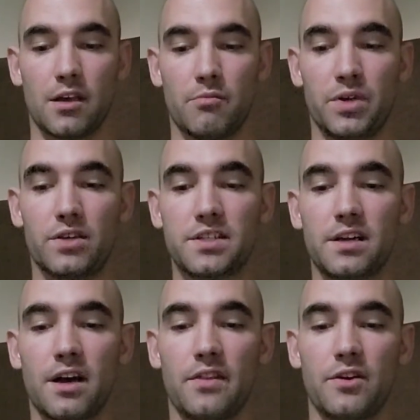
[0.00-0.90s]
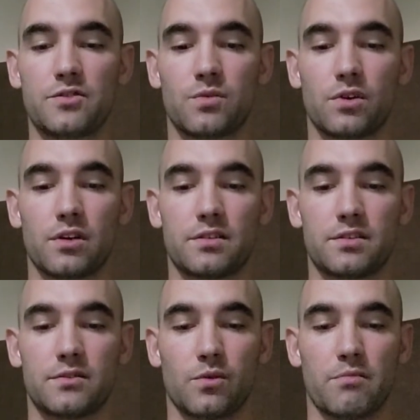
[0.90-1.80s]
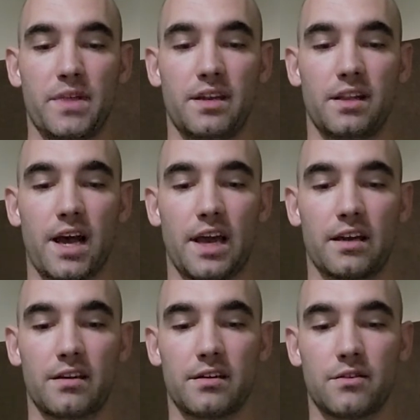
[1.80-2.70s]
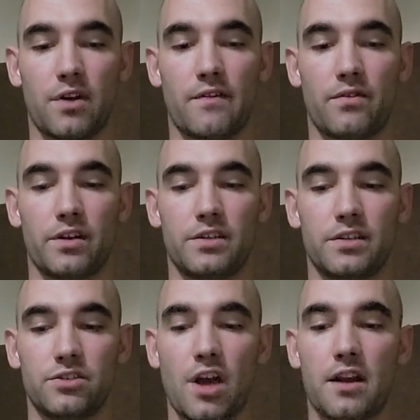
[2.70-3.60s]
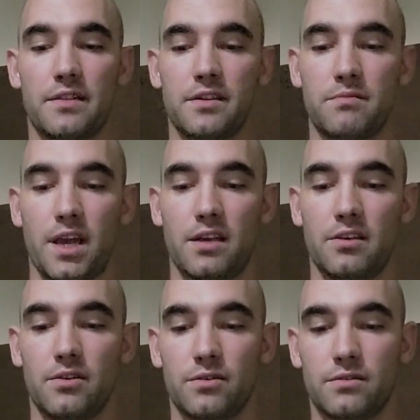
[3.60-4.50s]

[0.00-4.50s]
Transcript: Building on those works were men like Reverend Jonathan Mayhew.